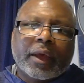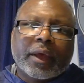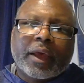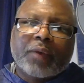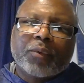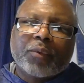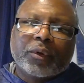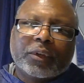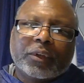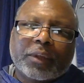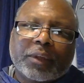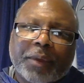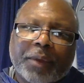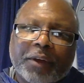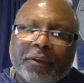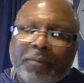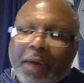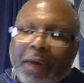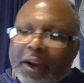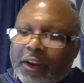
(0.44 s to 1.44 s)
Hey, what's up
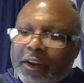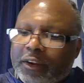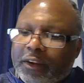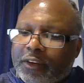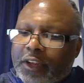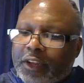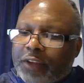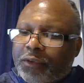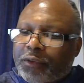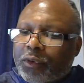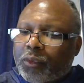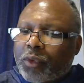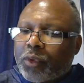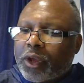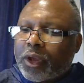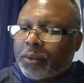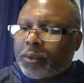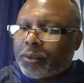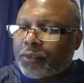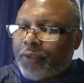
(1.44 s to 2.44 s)
everybody? It's Stephen
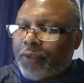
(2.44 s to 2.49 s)
Williams,